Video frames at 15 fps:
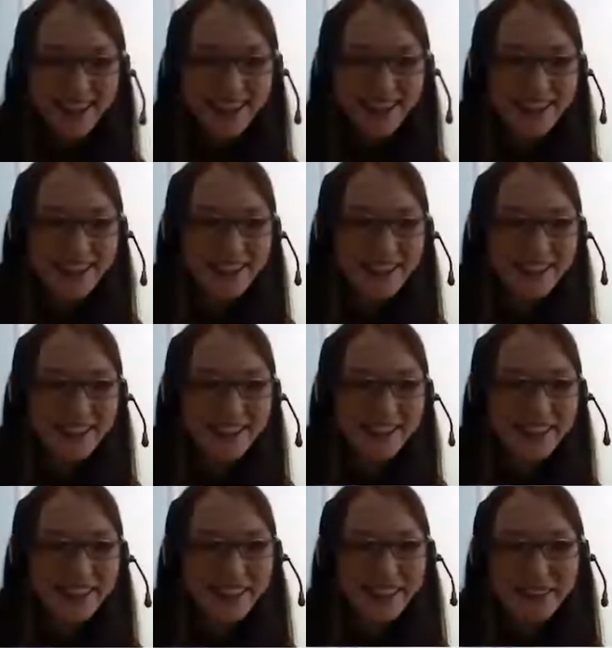get to
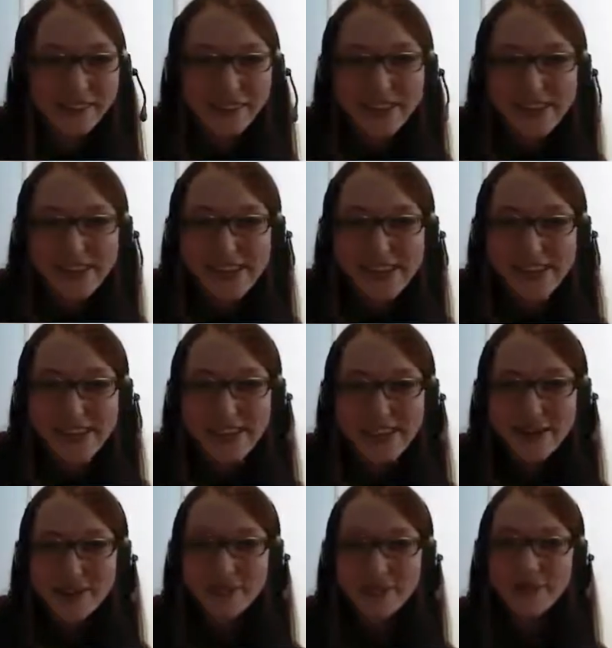those. So
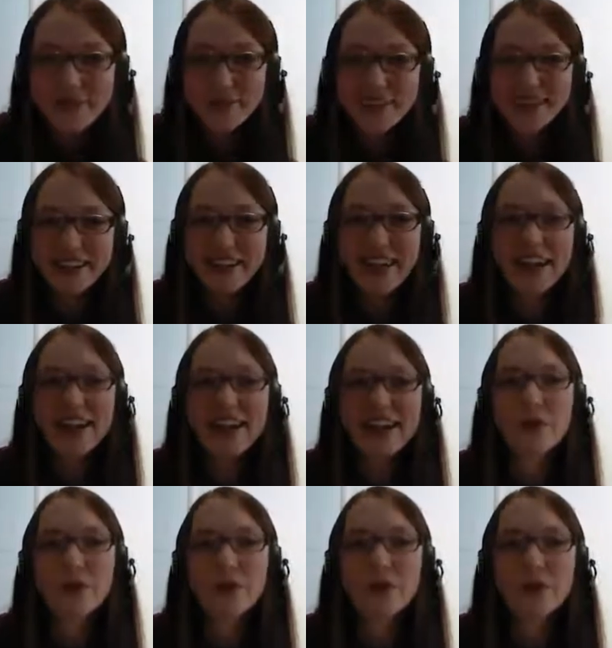we can,
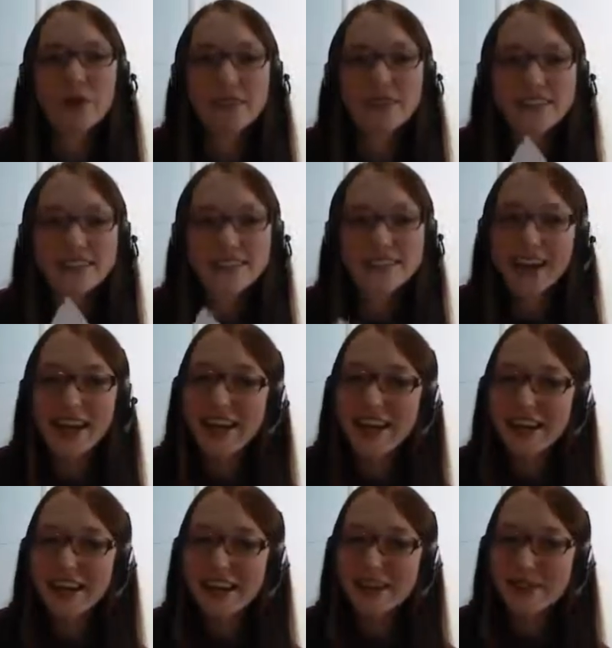and we'll probably
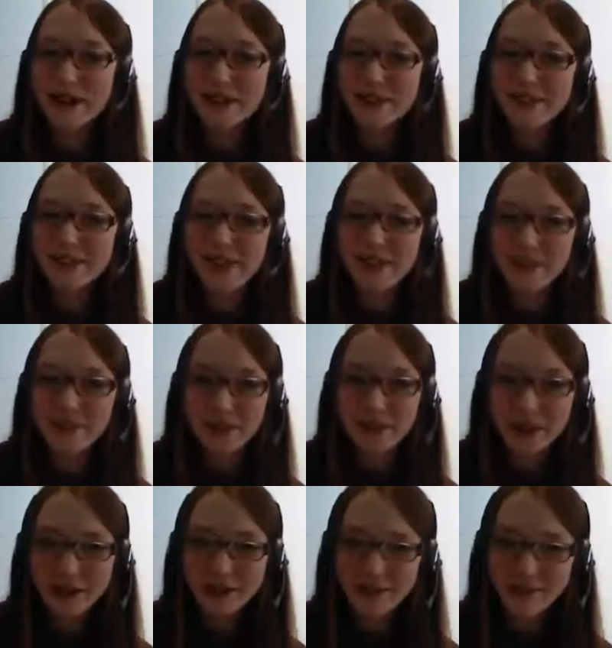decide about the
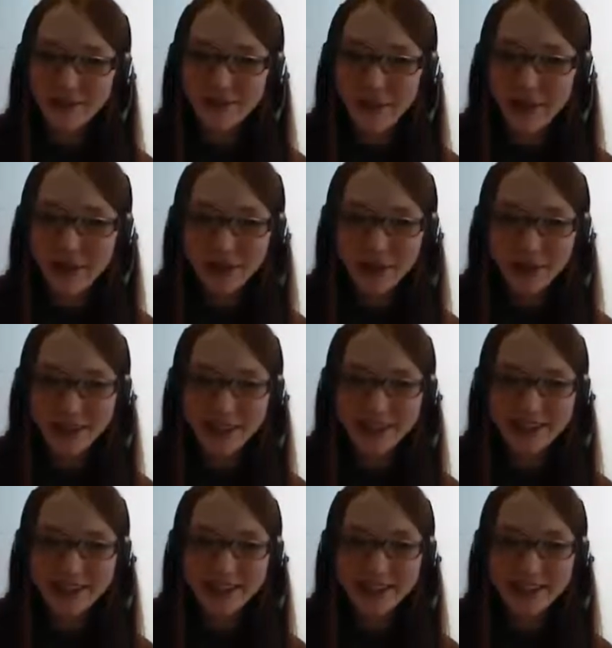winners of the comment
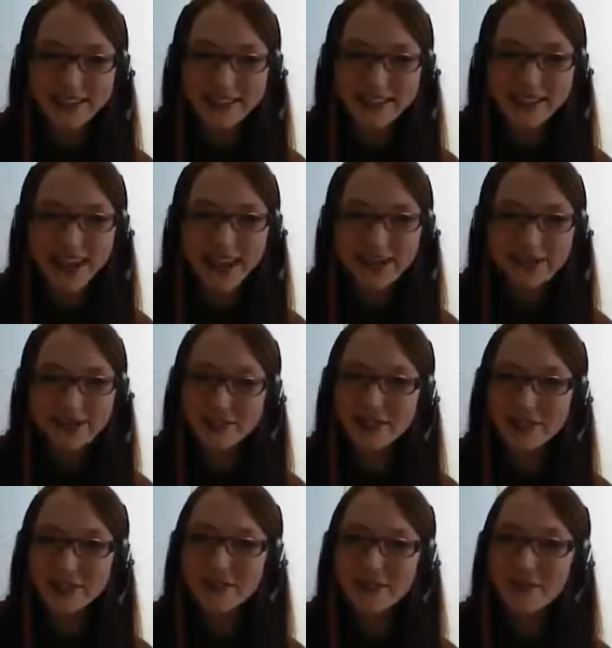contest
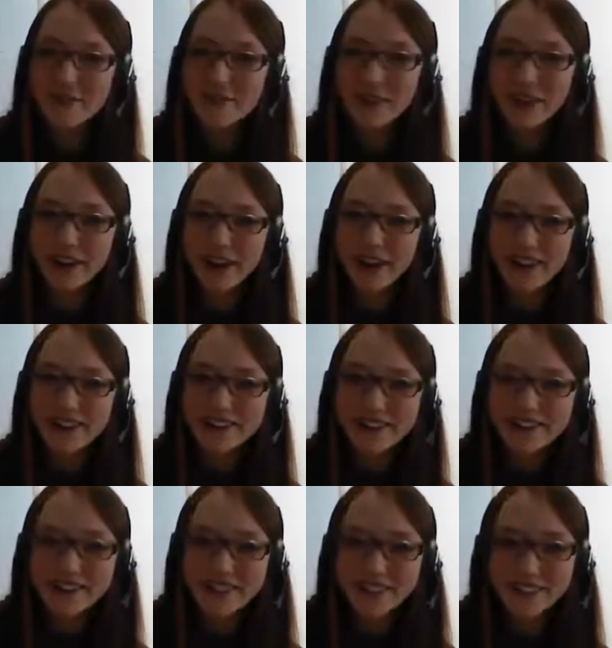after the
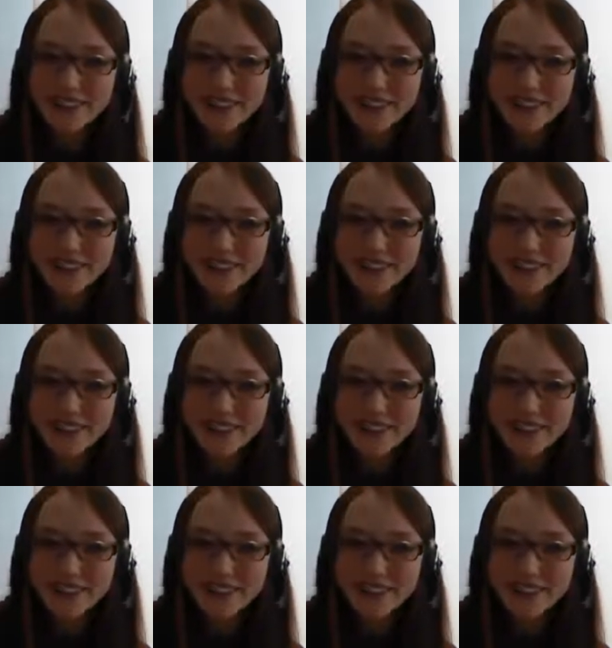broadcast.